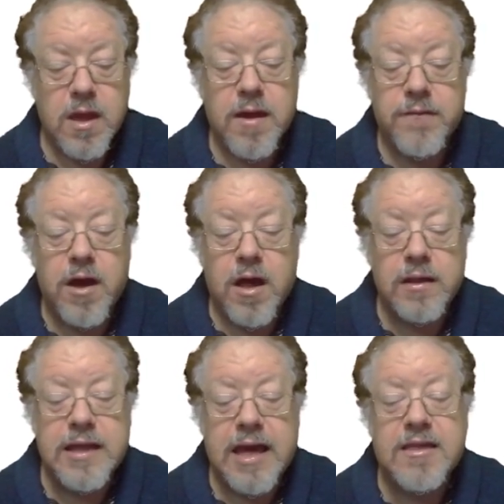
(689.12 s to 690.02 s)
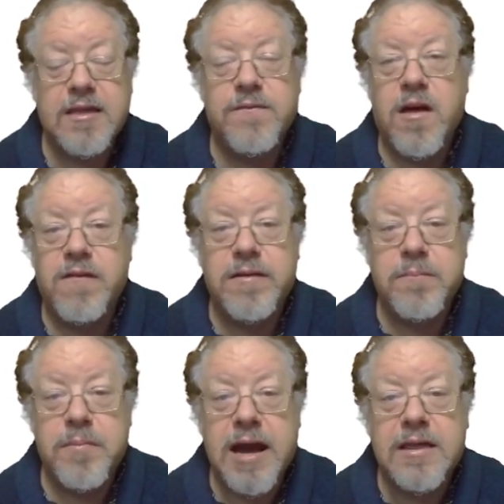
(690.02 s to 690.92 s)
of all deaths
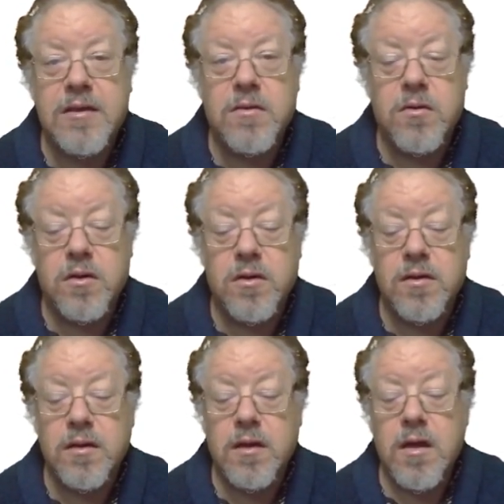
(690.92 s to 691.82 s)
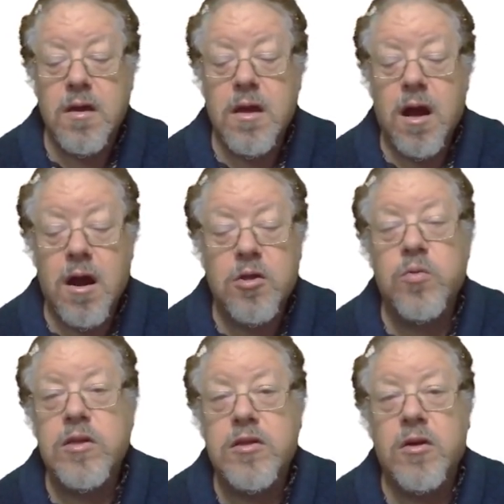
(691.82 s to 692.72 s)
involving bicycles are the
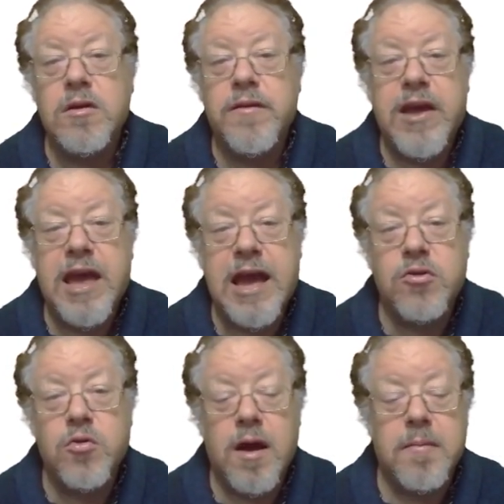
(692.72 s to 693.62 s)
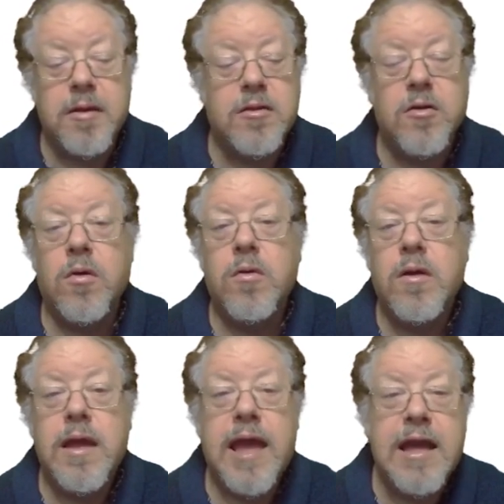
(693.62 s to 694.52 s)
result of head trauma. So
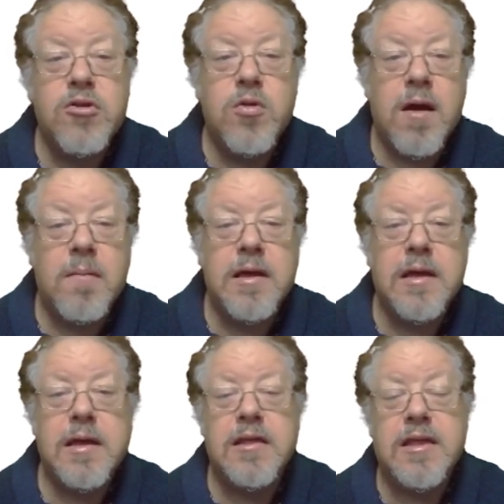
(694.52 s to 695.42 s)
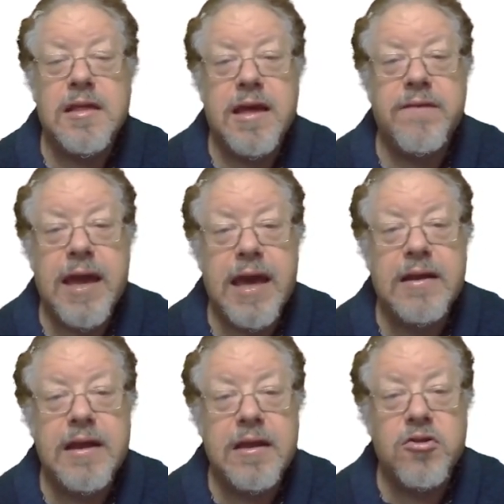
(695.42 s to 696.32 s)
head trauma instead of
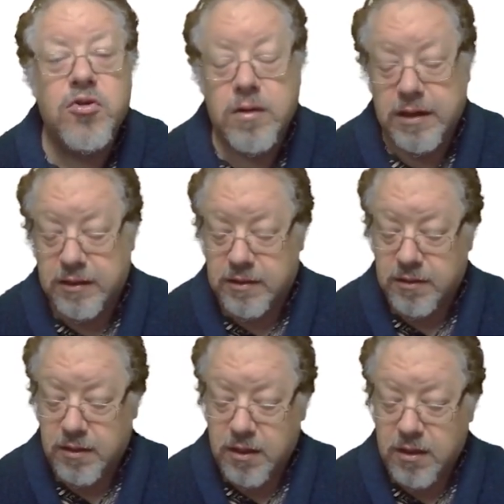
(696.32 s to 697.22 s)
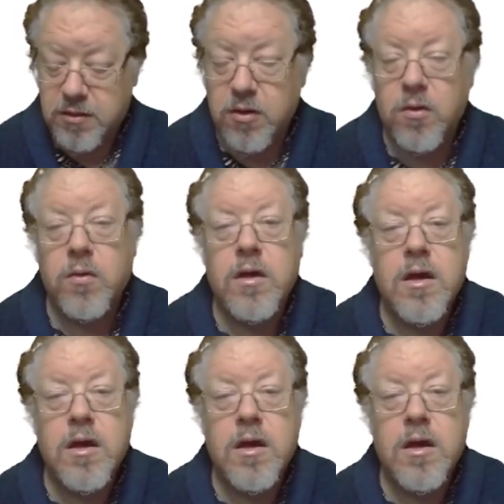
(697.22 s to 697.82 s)
head injuries. So